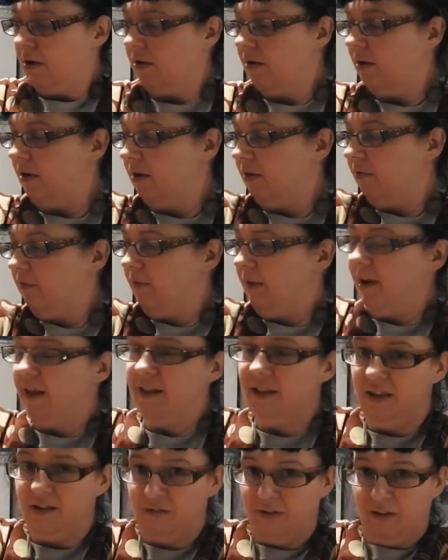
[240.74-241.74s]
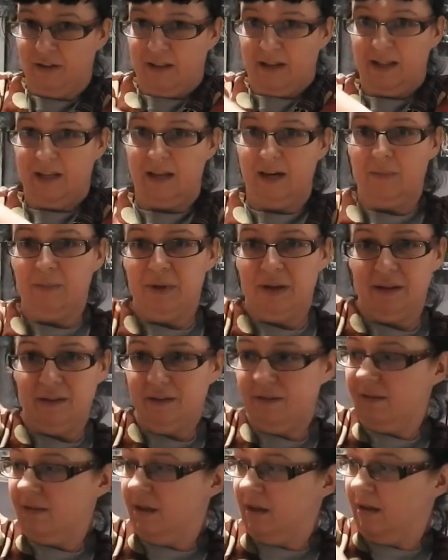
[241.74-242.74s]
you're going to find these are a little bit
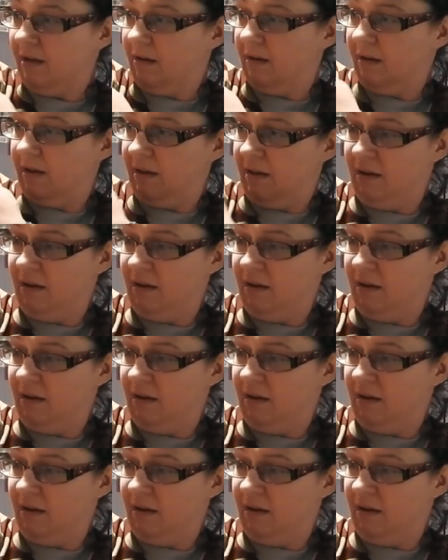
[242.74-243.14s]
snug.